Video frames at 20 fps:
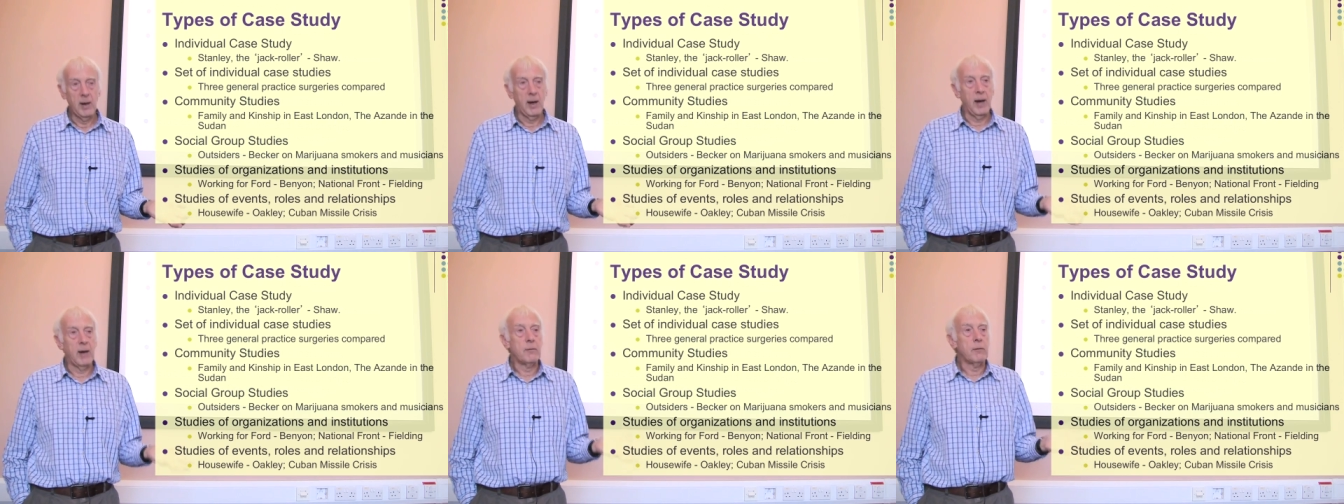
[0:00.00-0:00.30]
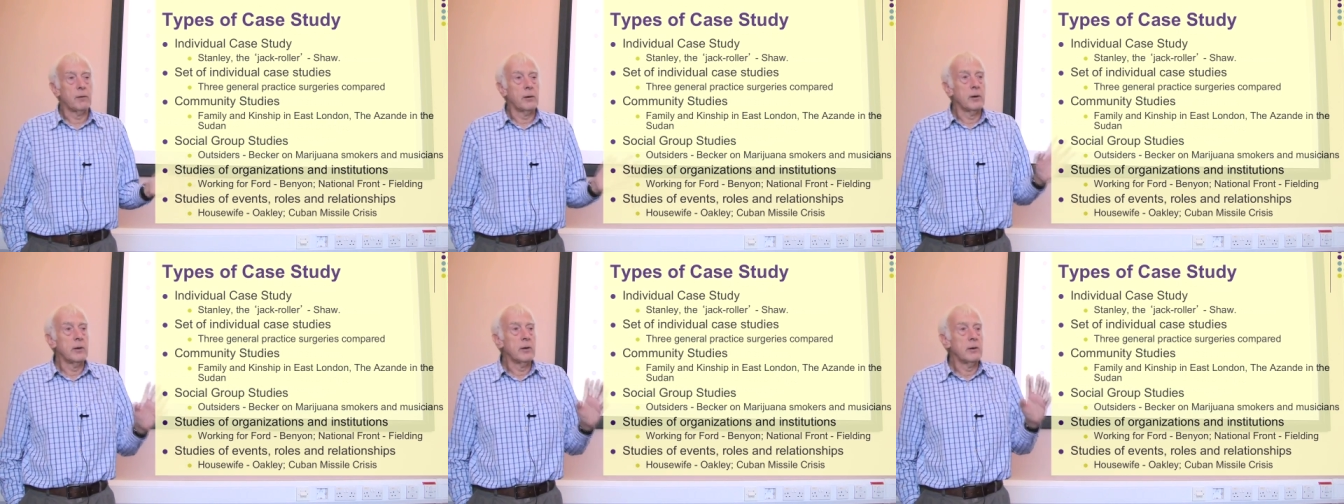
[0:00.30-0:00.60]

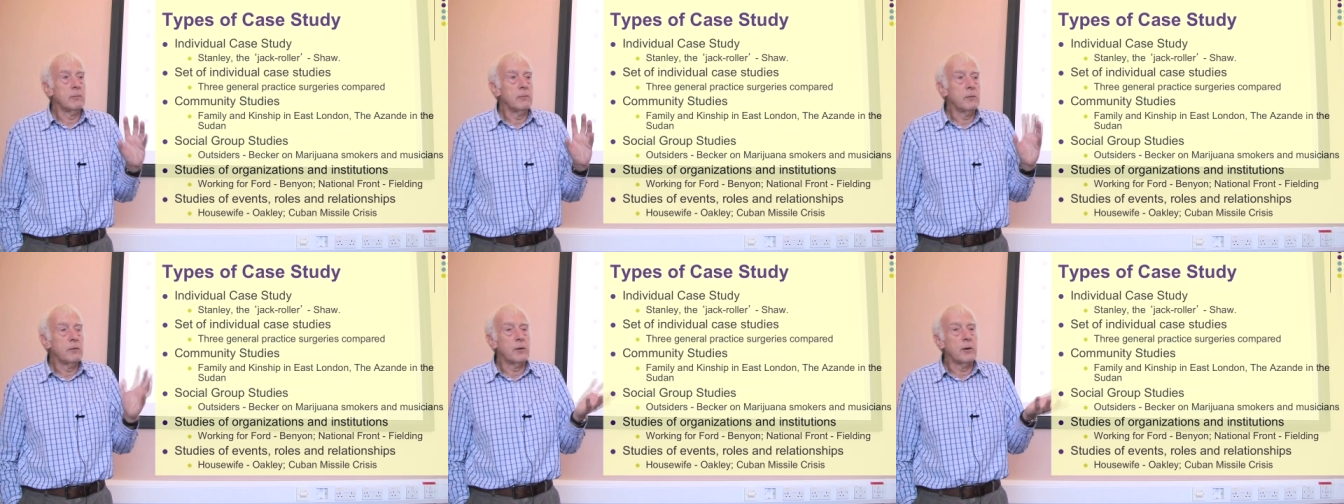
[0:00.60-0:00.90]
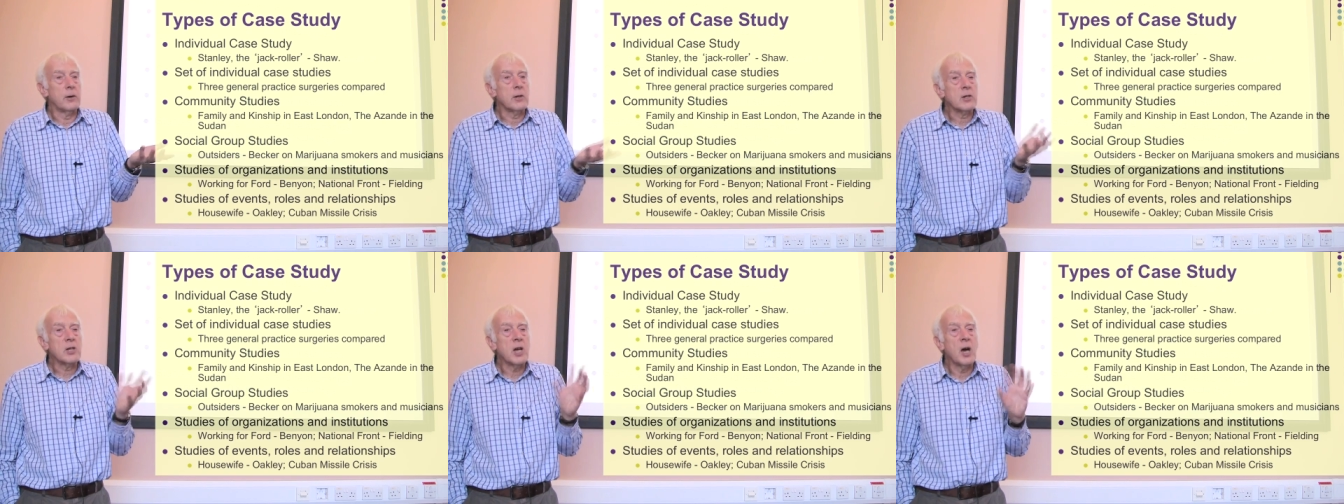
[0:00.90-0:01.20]
And
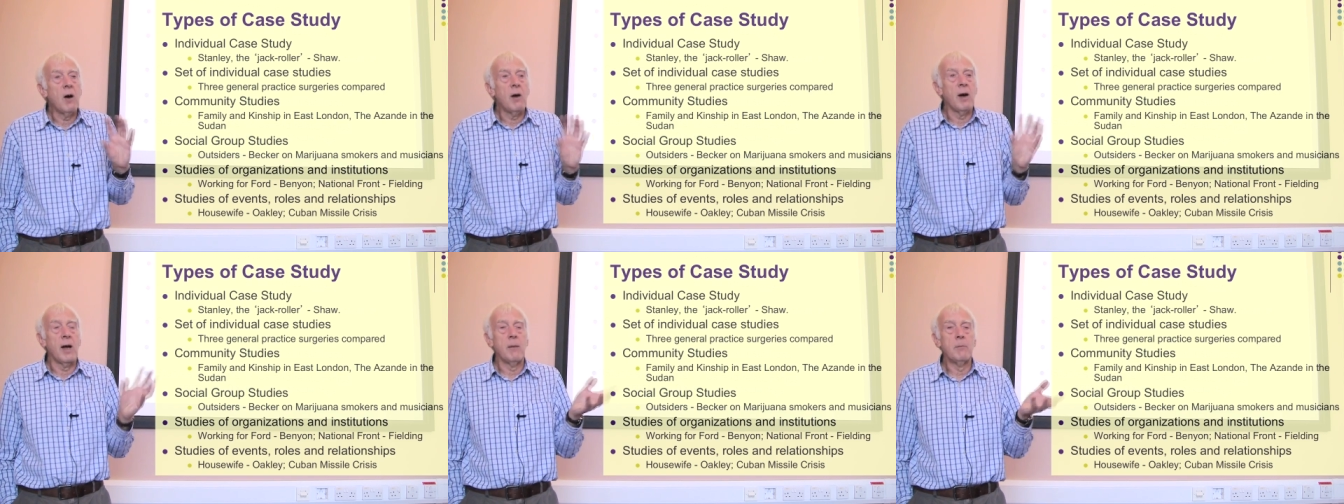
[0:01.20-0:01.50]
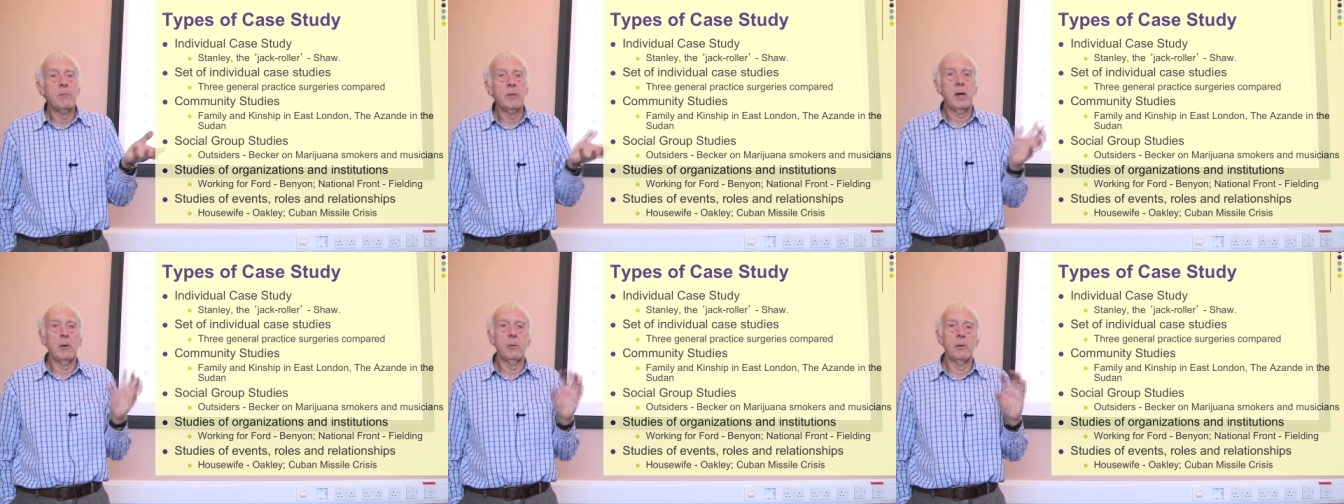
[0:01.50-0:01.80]
for a
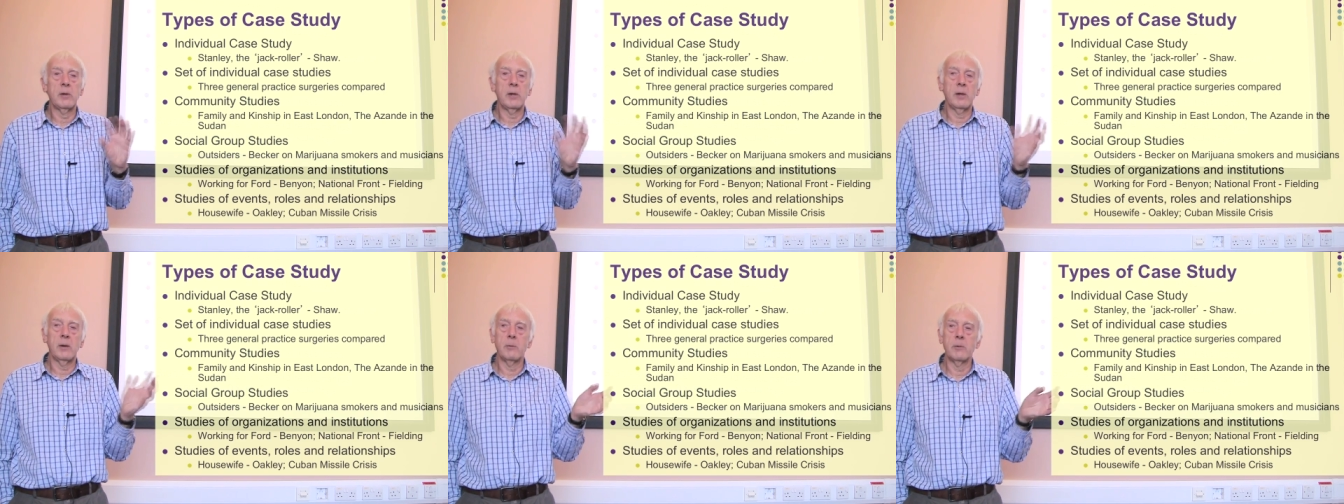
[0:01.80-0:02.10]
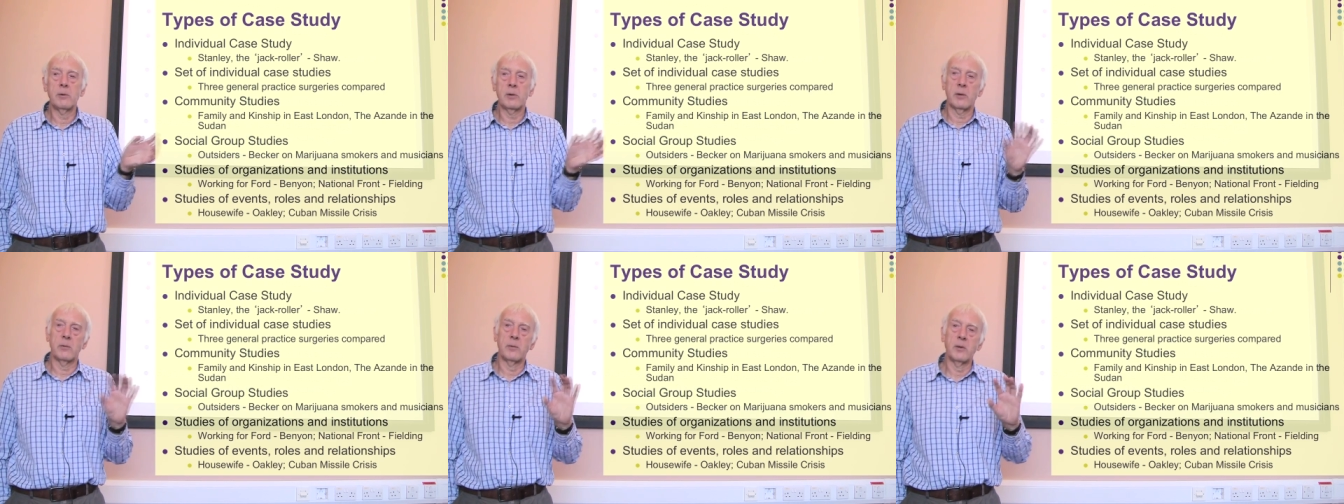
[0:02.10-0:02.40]
time, it
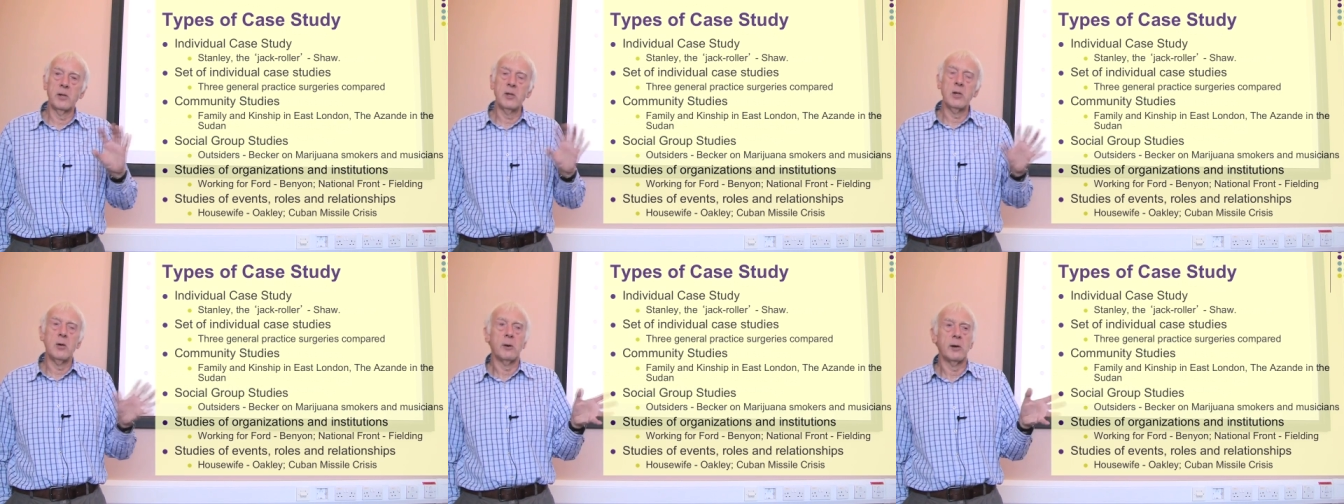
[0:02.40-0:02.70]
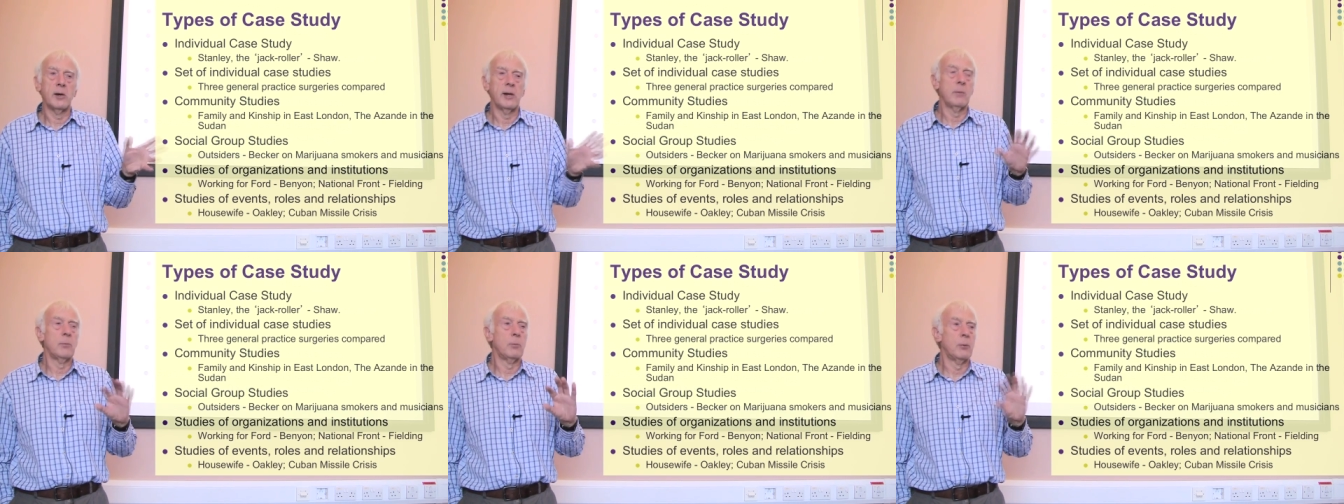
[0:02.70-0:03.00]
was on the
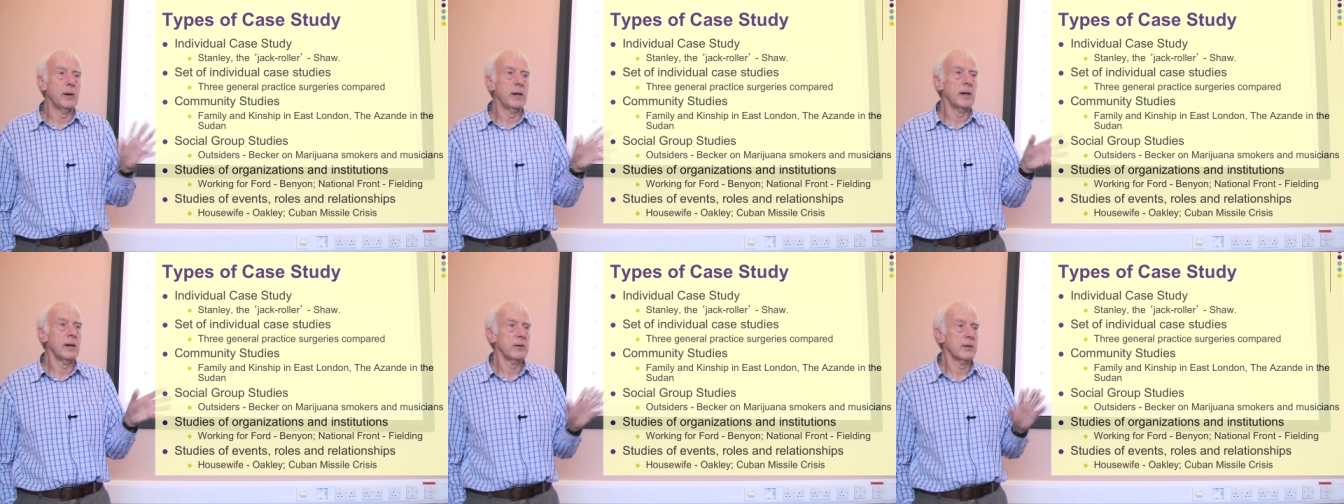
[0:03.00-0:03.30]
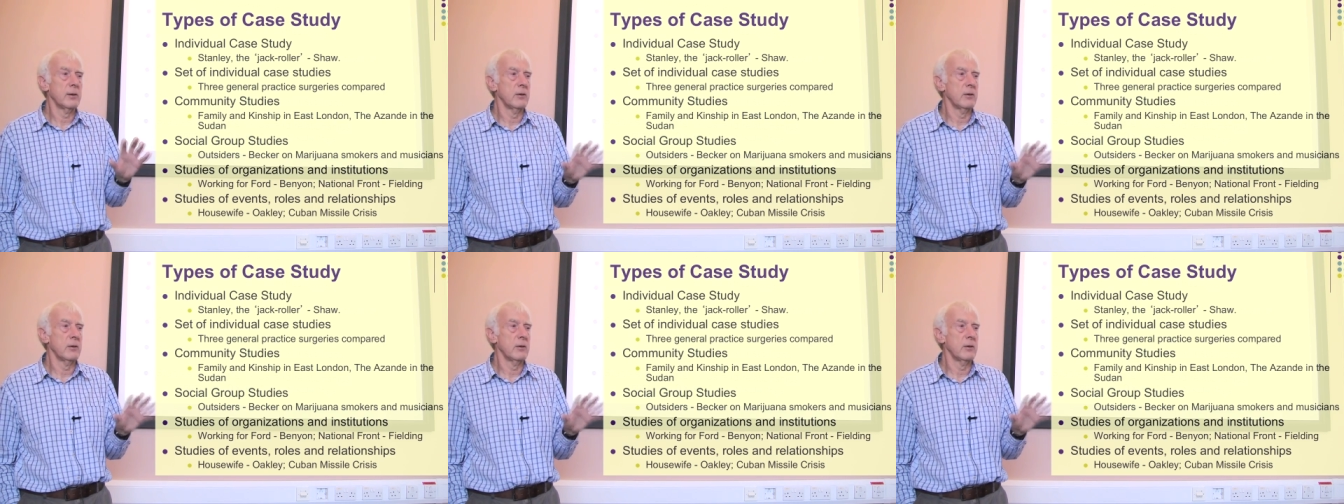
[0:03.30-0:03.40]
nuclear brink,